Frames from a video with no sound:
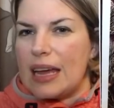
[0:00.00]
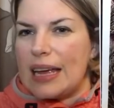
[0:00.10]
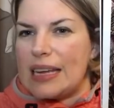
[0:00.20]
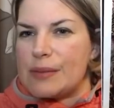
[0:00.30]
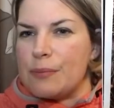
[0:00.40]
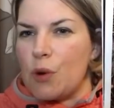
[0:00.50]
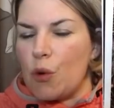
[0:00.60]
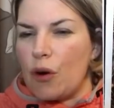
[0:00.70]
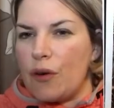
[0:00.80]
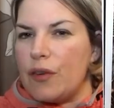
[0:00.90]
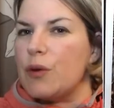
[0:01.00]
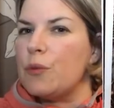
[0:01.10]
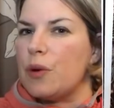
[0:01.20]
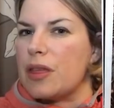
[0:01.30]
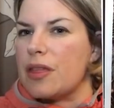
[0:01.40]
is more often
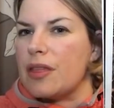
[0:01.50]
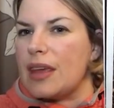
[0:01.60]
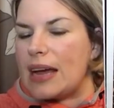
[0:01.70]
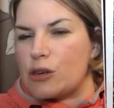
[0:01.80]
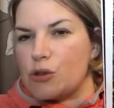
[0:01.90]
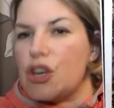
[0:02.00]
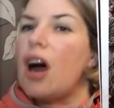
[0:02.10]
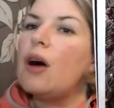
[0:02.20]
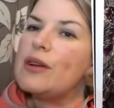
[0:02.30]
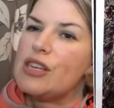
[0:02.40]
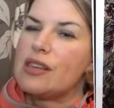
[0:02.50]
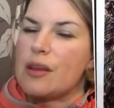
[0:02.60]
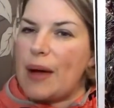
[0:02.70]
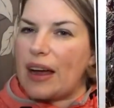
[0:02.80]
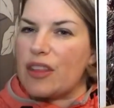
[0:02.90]
with the actual chart, which is at the
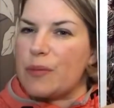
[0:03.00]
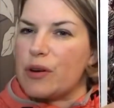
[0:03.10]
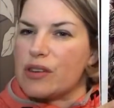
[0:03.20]
back of the book.